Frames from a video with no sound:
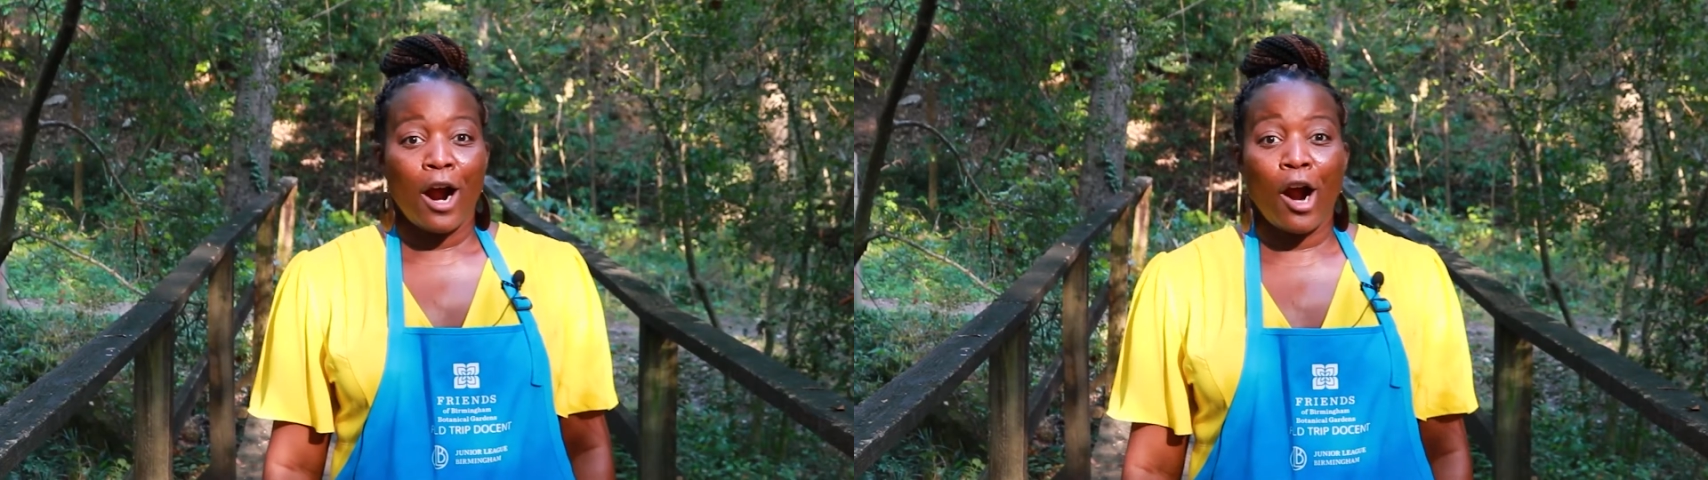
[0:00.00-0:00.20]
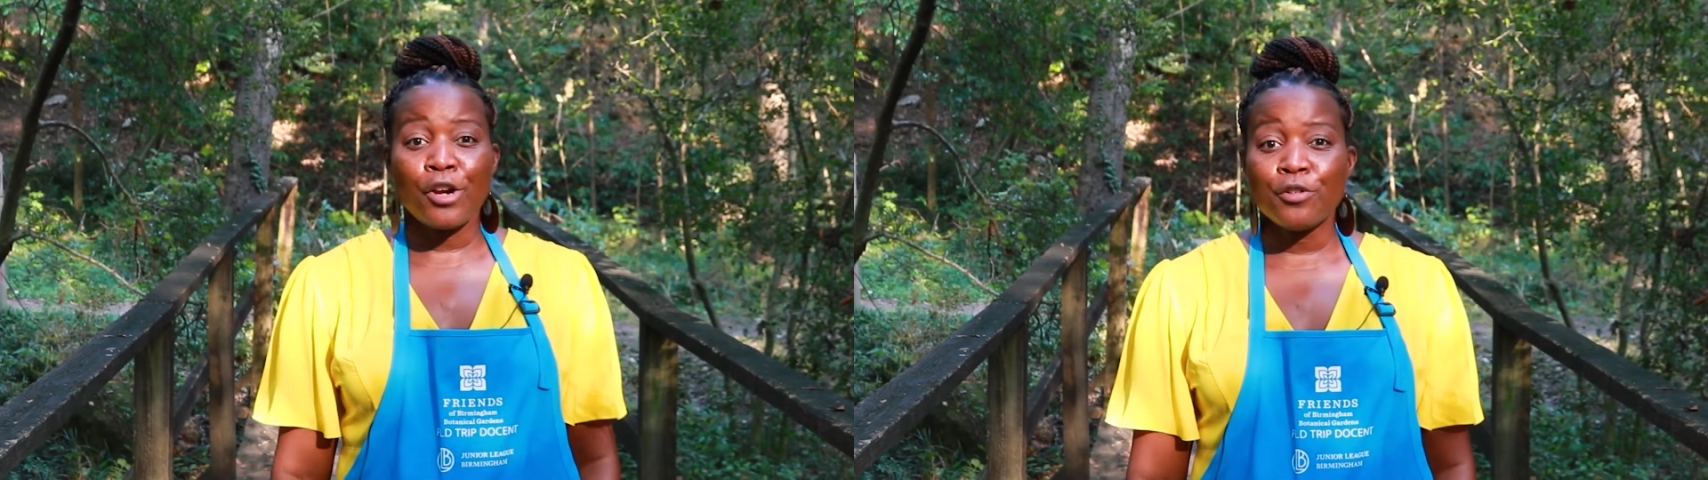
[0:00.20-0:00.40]

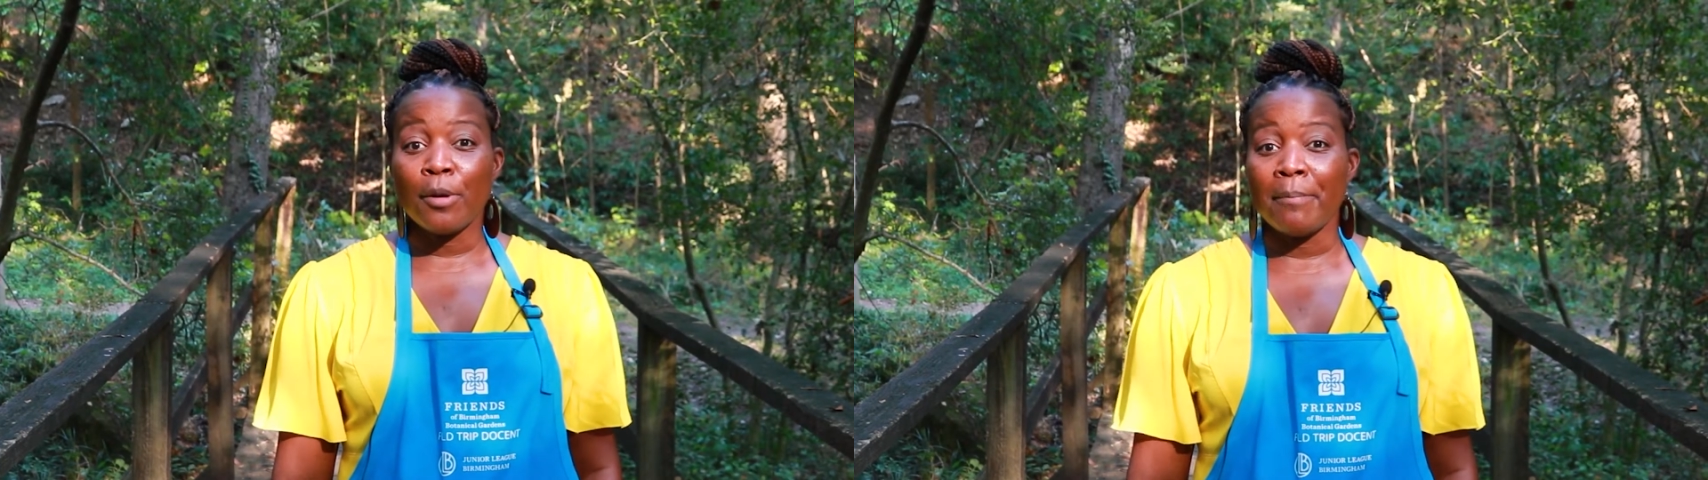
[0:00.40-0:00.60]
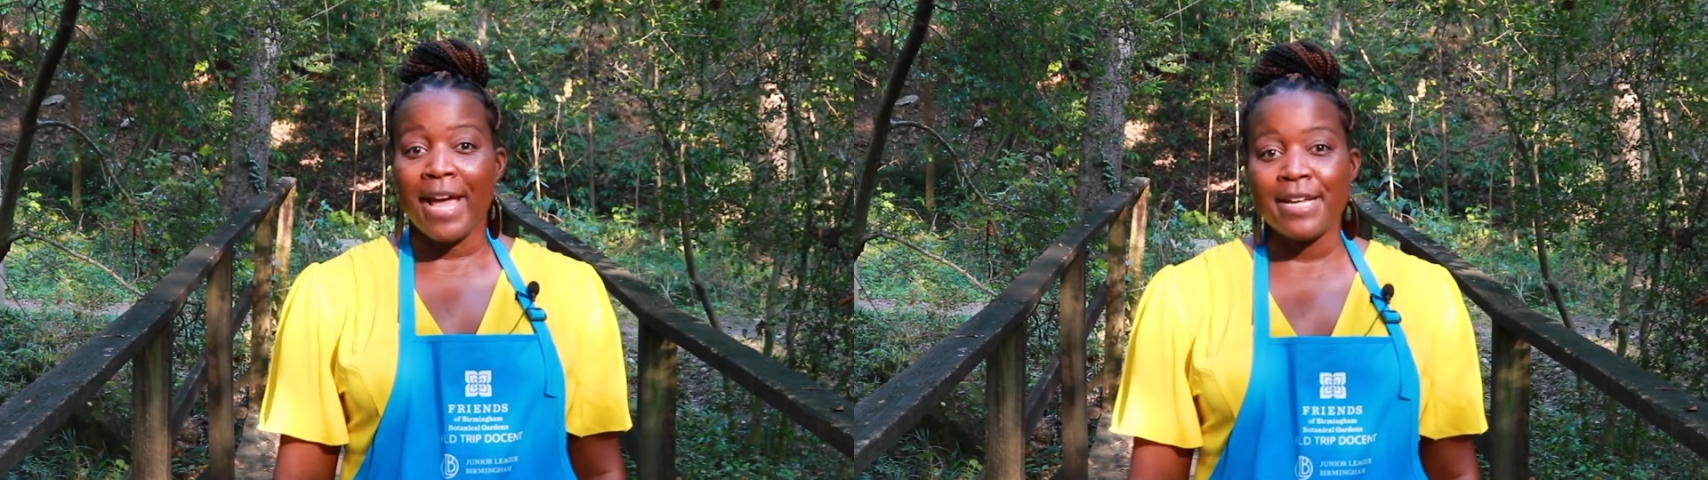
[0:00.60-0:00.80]
Are you
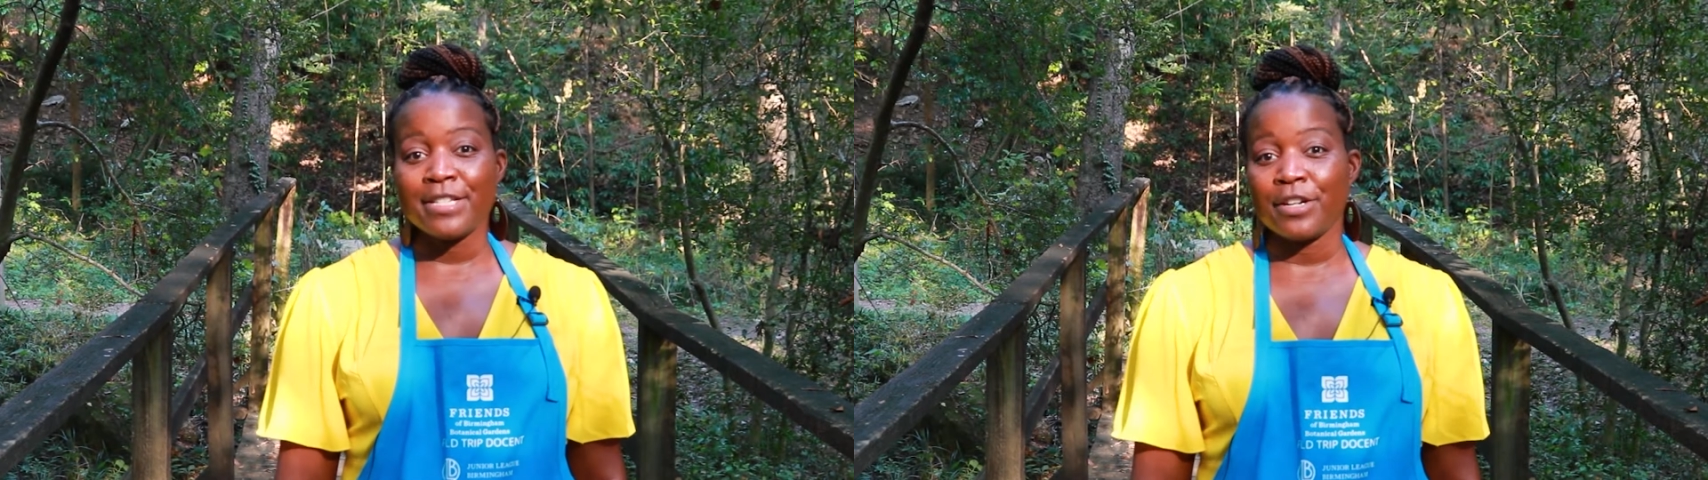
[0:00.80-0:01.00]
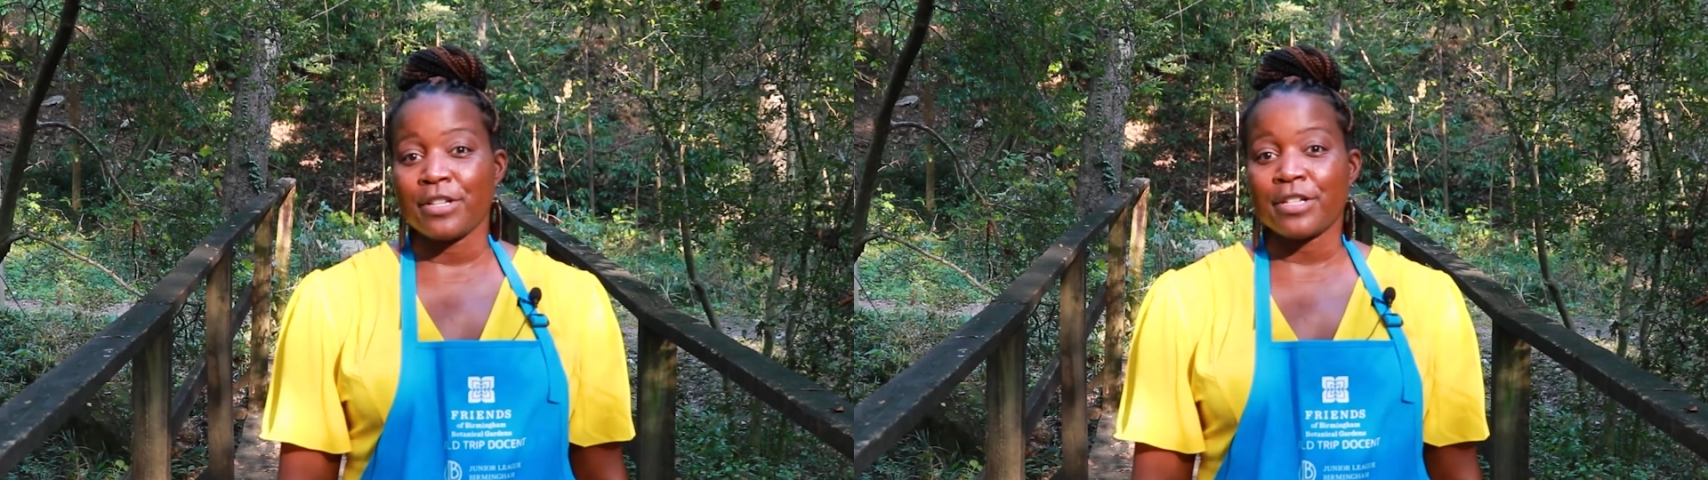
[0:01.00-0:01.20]
amazed
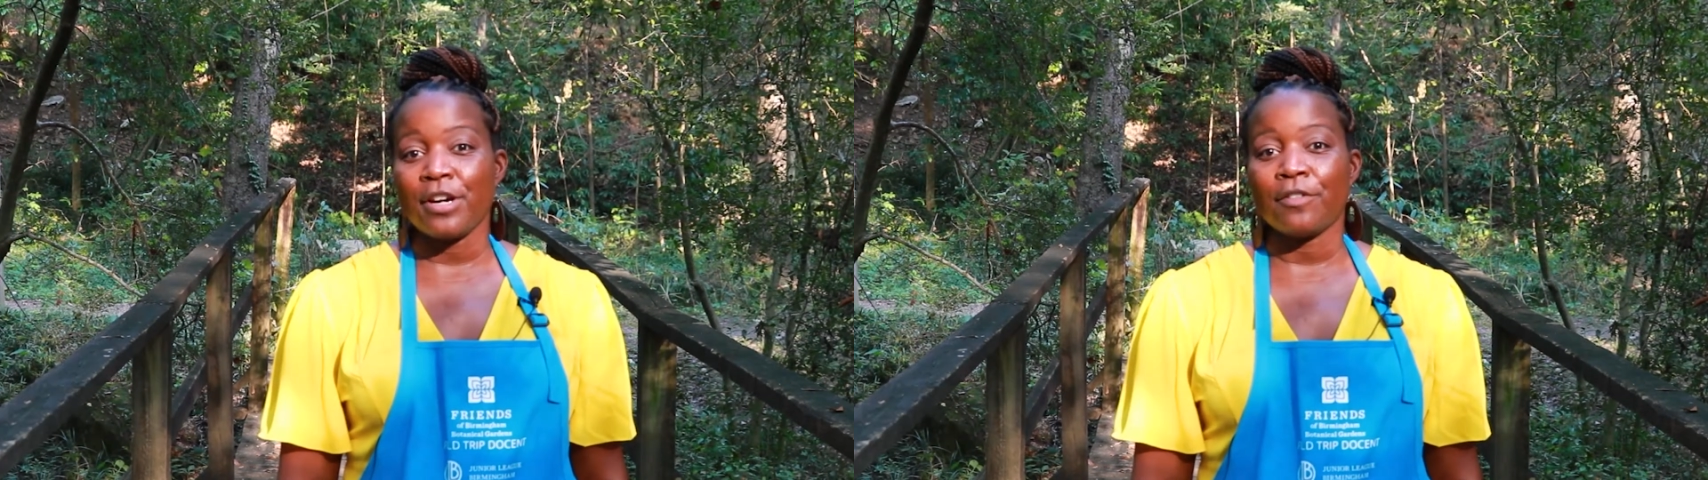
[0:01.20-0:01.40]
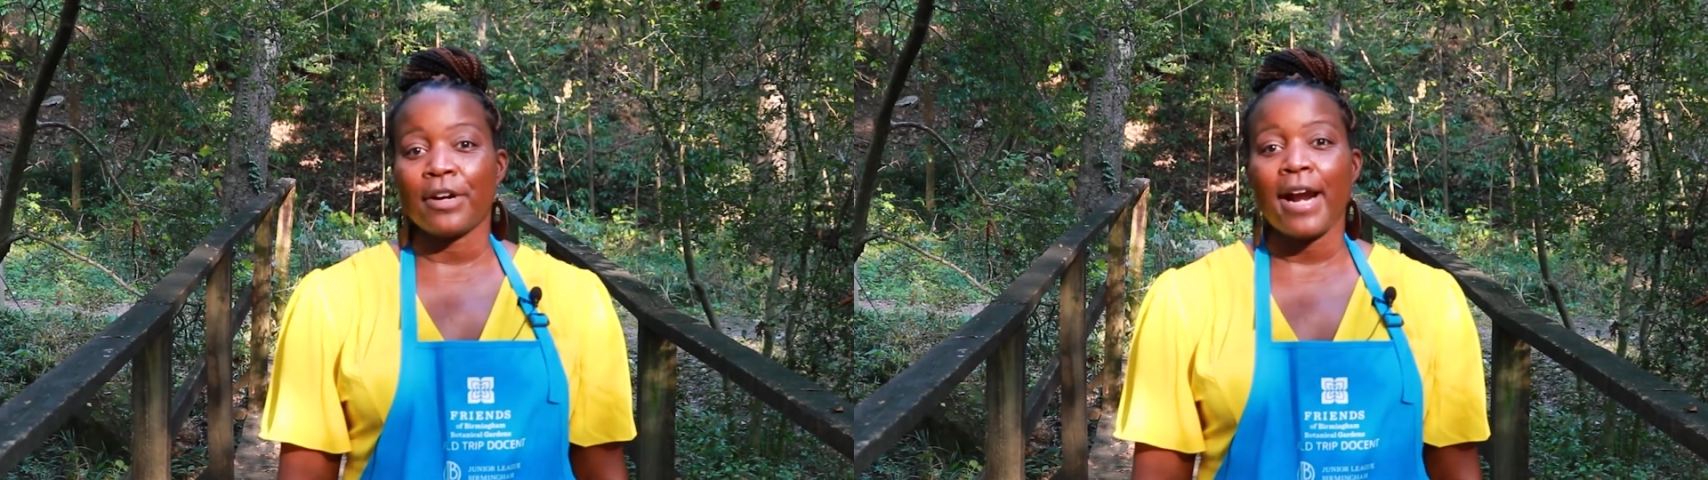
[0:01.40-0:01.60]
to
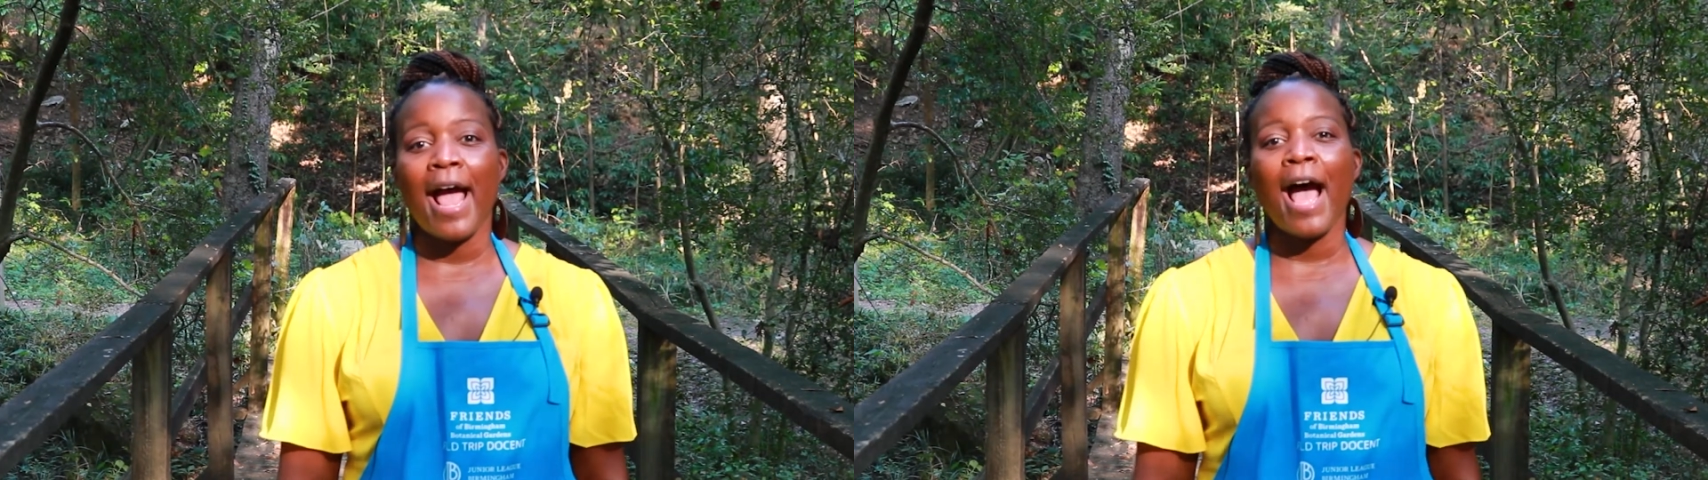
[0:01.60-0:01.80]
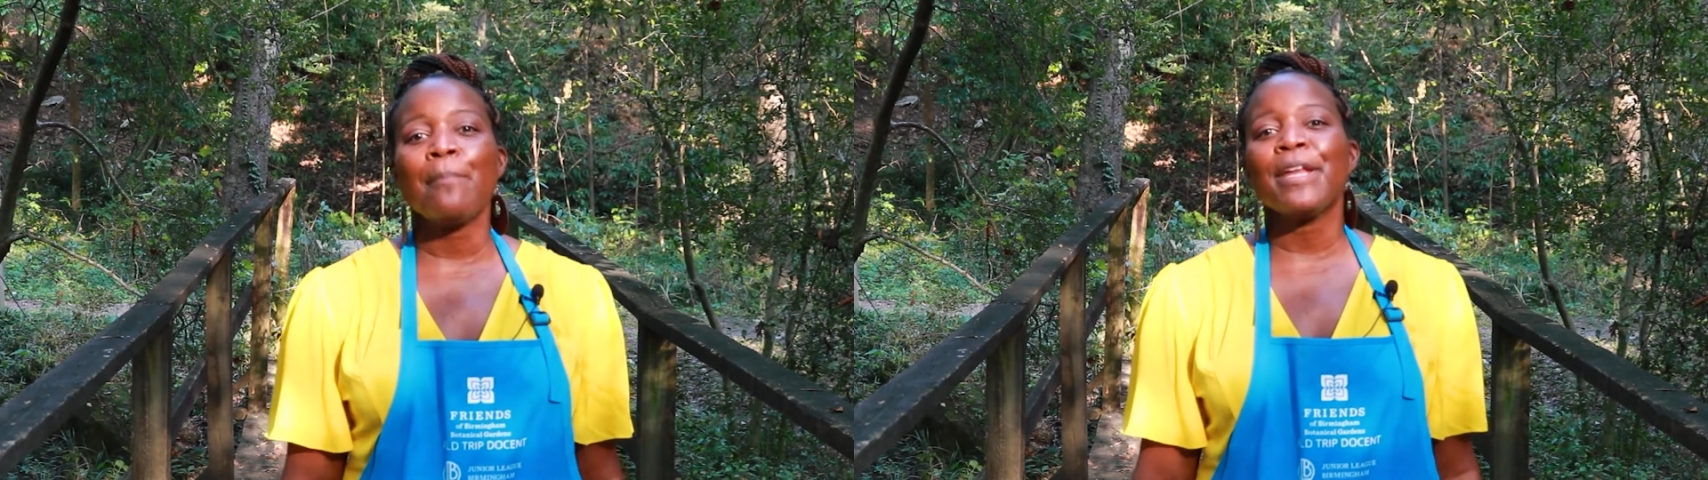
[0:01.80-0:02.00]
discover
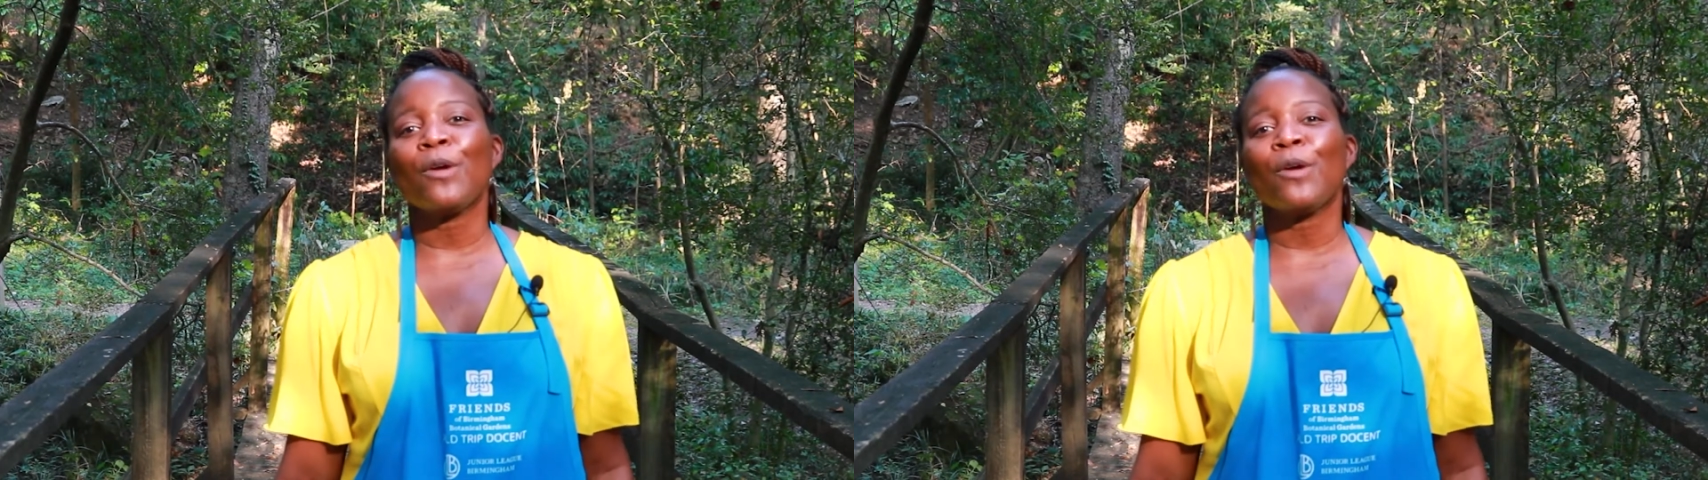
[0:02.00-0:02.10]
how many